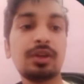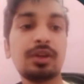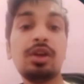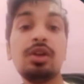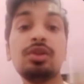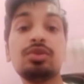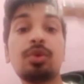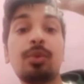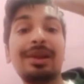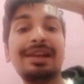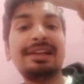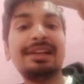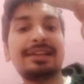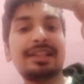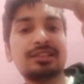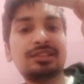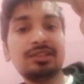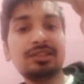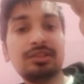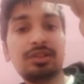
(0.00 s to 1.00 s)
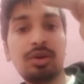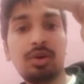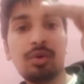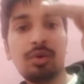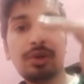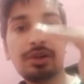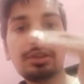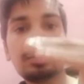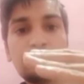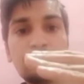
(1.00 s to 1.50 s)
So when it touches the
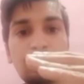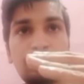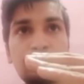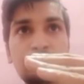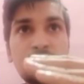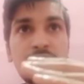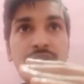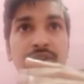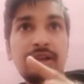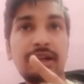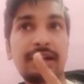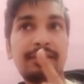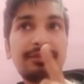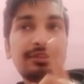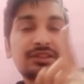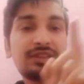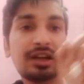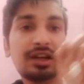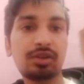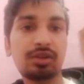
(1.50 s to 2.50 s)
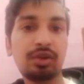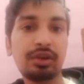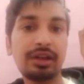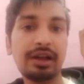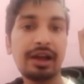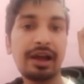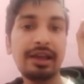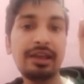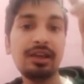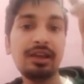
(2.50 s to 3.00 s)
oversold zone, it will start
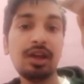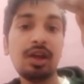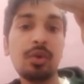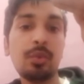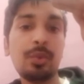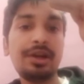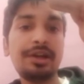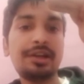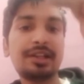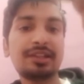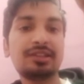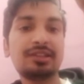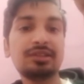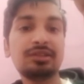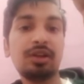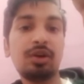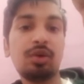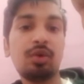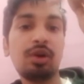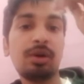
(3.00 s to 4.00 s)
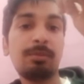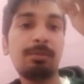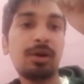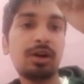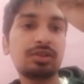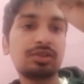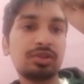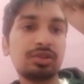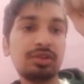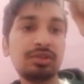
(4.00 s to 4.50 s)
going high. When it touches the
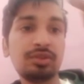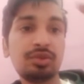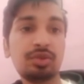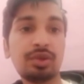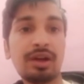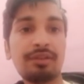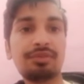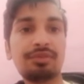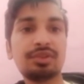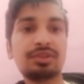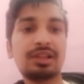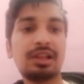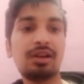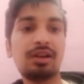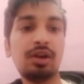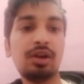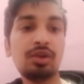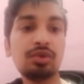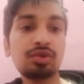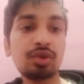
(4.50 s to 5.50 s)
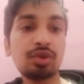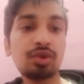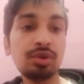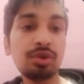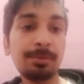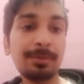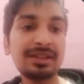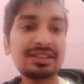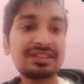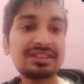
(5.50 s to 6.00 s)
overbought zone, you have to sell. So
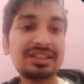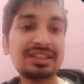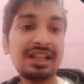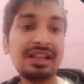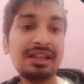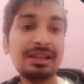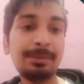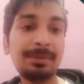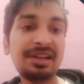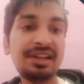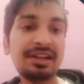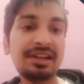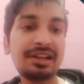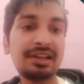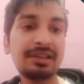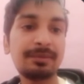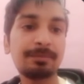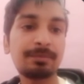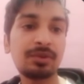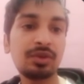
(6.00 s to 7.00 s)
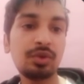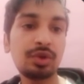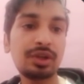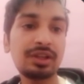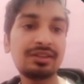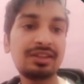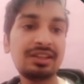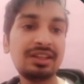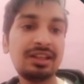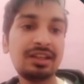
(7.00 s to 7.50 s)
you must sell immediately. You
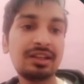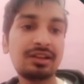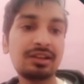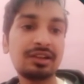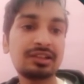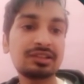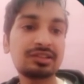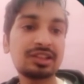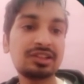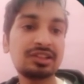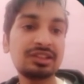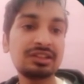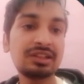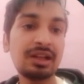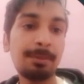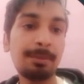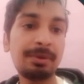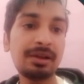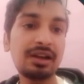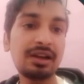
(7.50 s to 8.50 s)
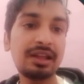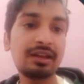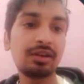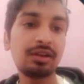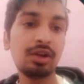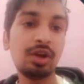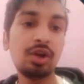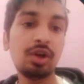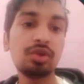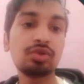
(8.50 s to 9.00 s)
can see here, it is touching the upper
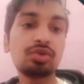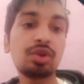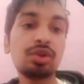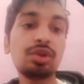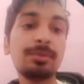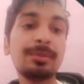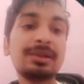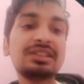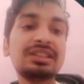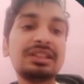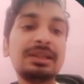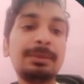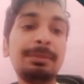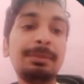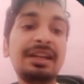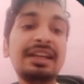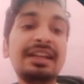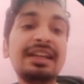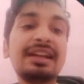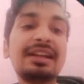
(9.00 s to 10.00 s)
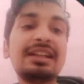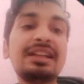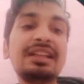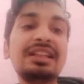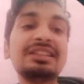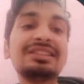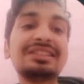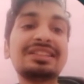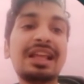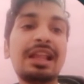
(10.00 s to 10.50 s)
line. So you must
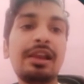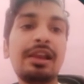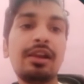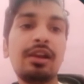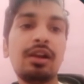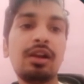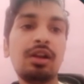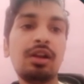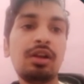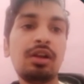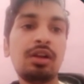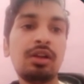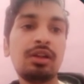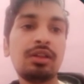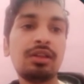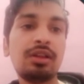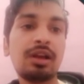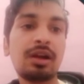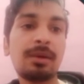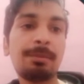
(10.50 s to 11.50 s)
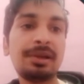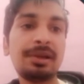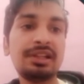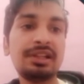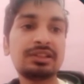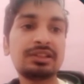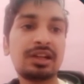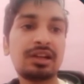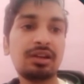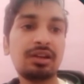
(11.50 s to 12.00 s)
immediately sell. The company
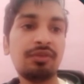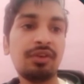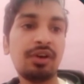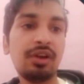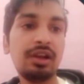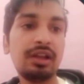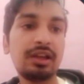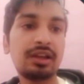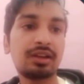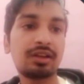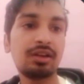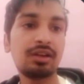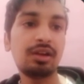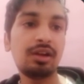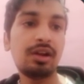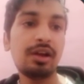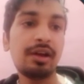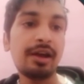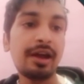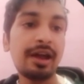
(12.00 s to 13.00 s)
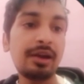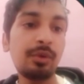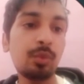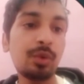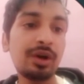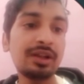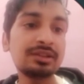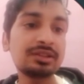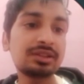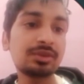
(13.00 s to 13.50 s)
started falling. And
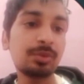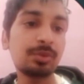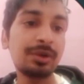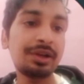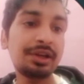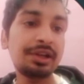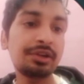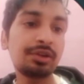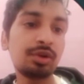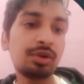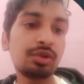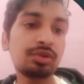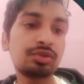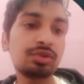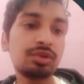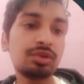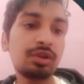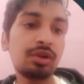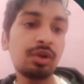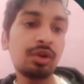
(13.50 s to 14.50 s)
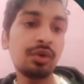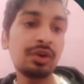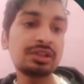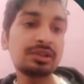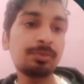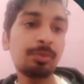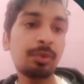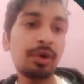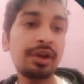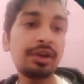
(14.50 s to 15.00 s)
once when it goes to the
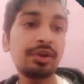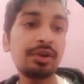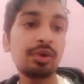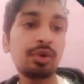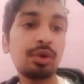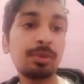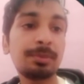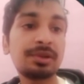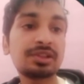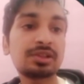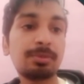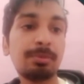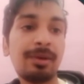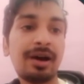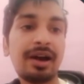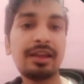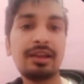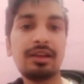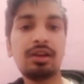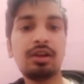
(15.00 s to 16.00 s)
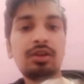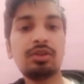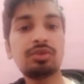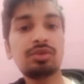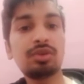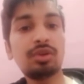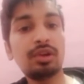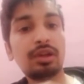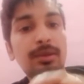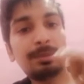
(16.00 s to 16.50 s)
lowest point, you must buy.
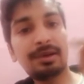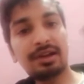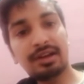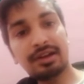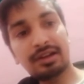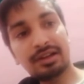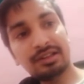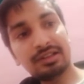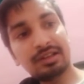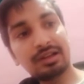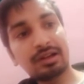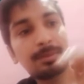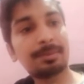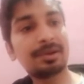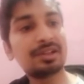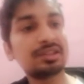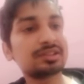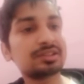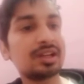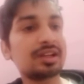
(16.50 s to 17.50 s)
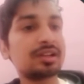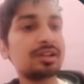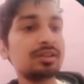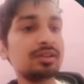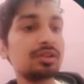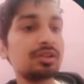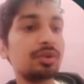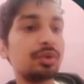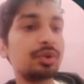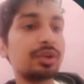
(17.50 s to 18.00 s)
So immediately the company
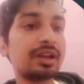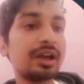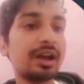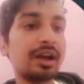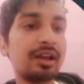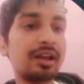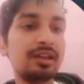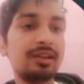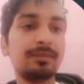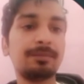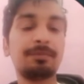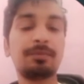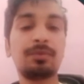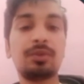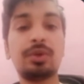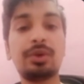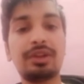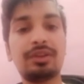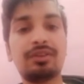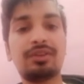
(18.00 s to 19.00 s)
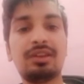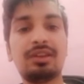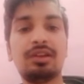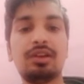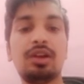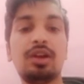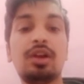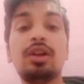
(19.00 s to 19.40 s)
started going high. You can see.